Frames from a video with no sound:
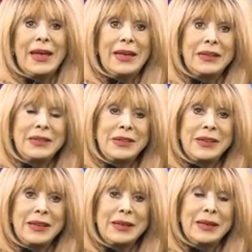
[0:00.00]

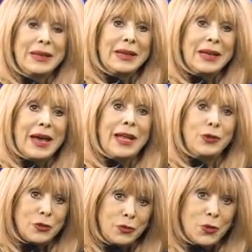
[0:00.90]
And
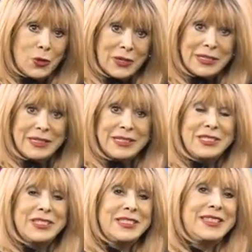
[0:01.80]
I look forward
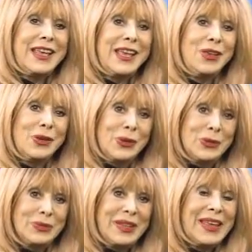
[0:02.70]
to seeing
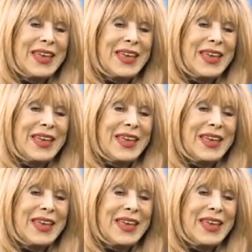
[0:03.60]
you